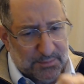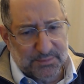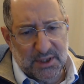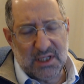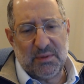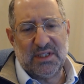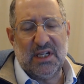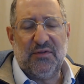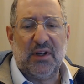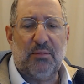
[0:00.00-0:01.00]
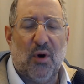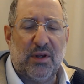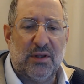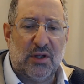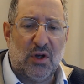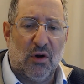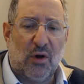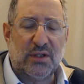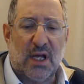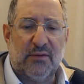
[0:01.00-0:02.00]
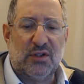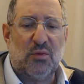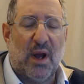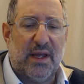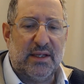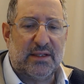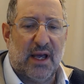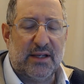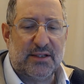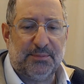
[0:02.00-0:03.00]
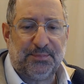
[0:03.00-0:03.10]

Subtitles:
The specific point that the Torah goes out of its way, he says,